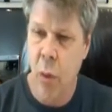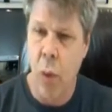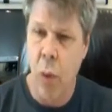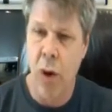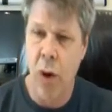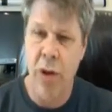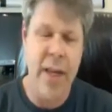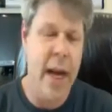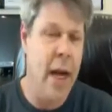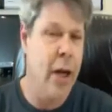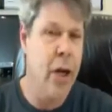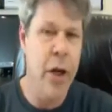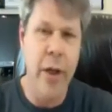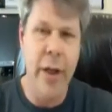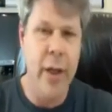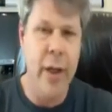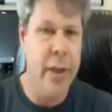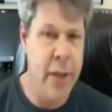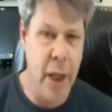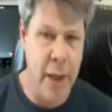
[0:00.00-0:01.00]
where, see, I
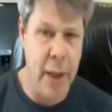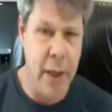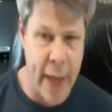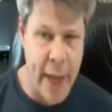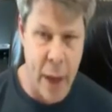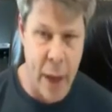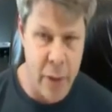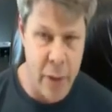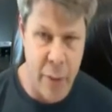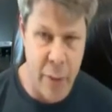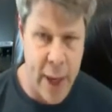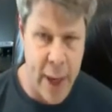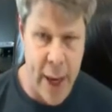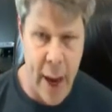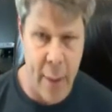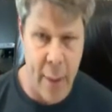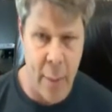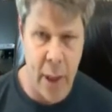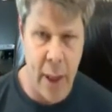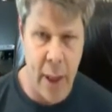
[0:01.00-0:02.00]
couldn't have done that with my
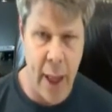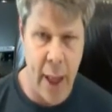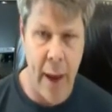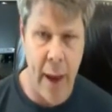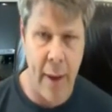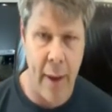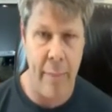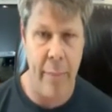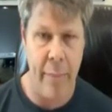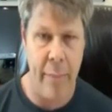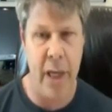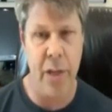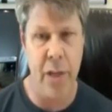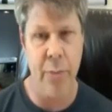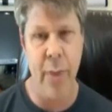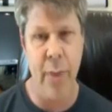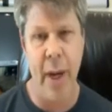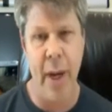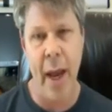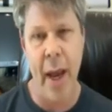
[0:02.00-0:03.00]
MLM because
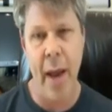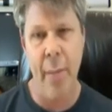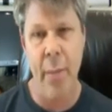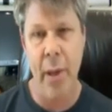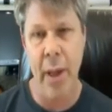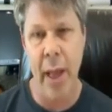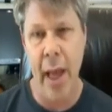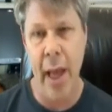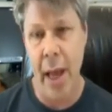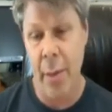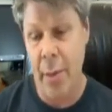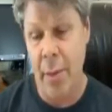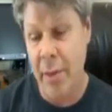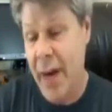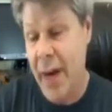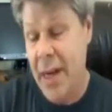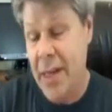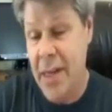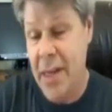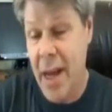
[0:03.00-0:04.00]
my MLM,
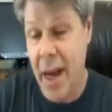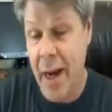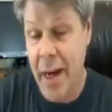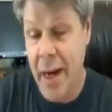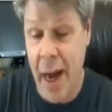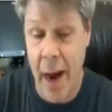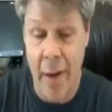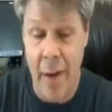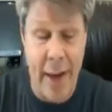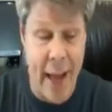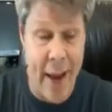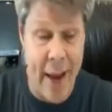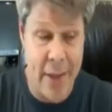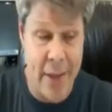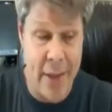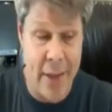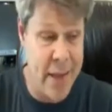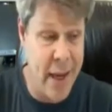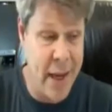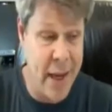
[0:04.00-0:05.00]
if I sign, I would
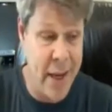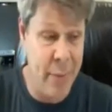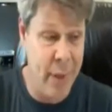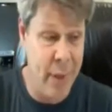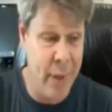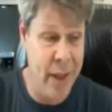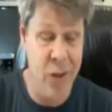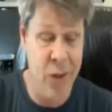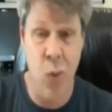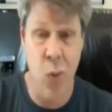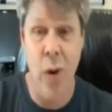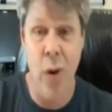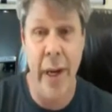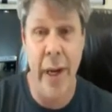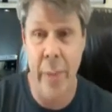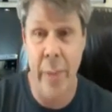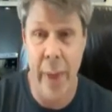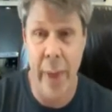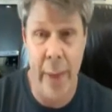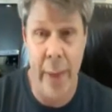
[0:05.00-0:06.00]
have to sign up like
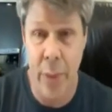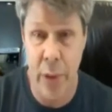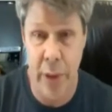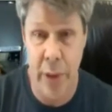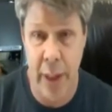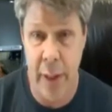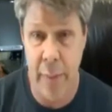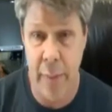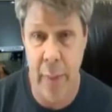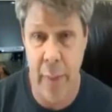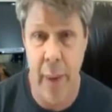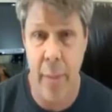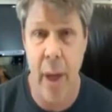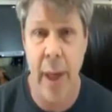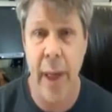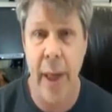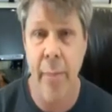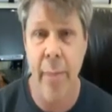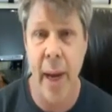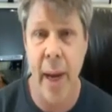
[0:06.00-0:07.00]
20 people to get my
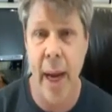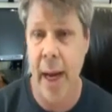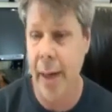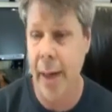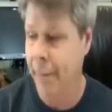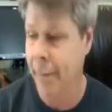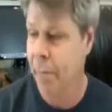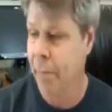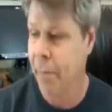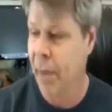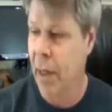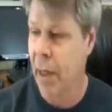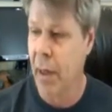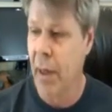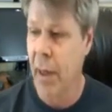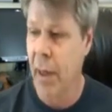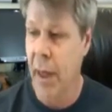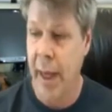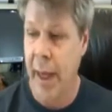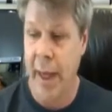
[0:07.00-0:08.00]
money back,
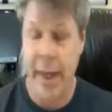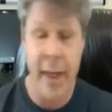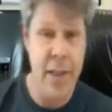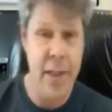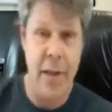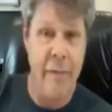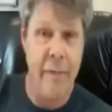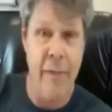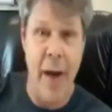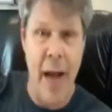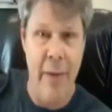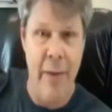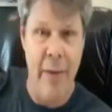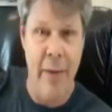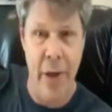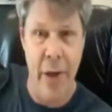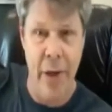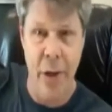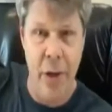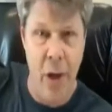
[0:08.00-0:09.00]
and it's a
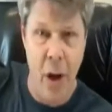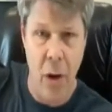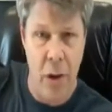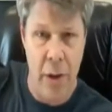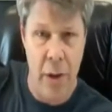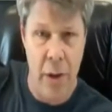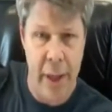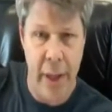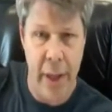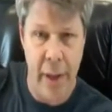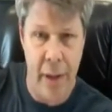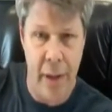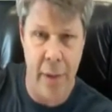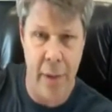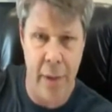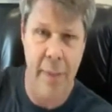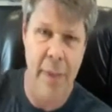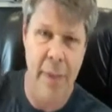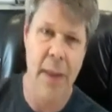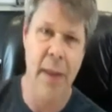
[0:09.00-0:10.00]
$500
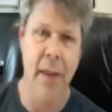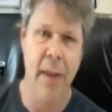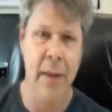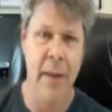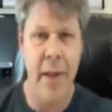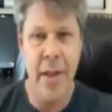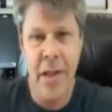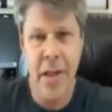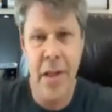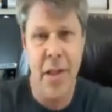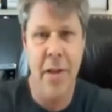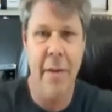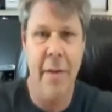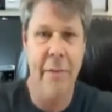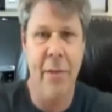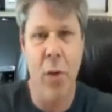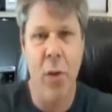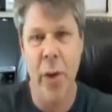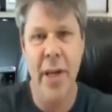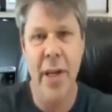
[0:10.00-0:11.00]
deal. This is a
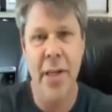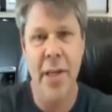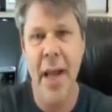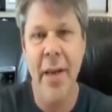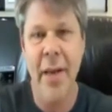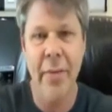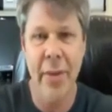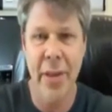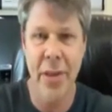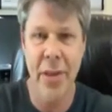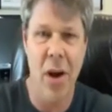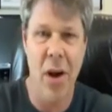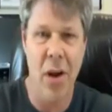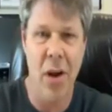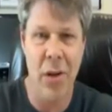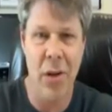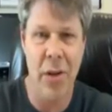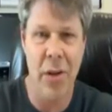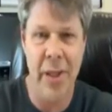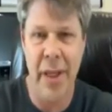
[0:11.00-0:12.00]

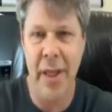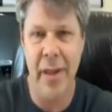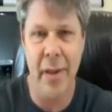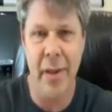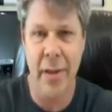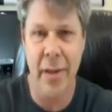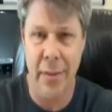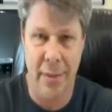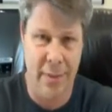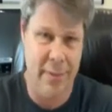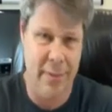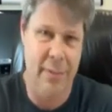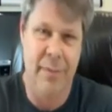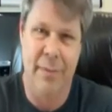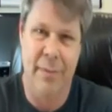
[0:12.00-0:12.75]
$47 deal.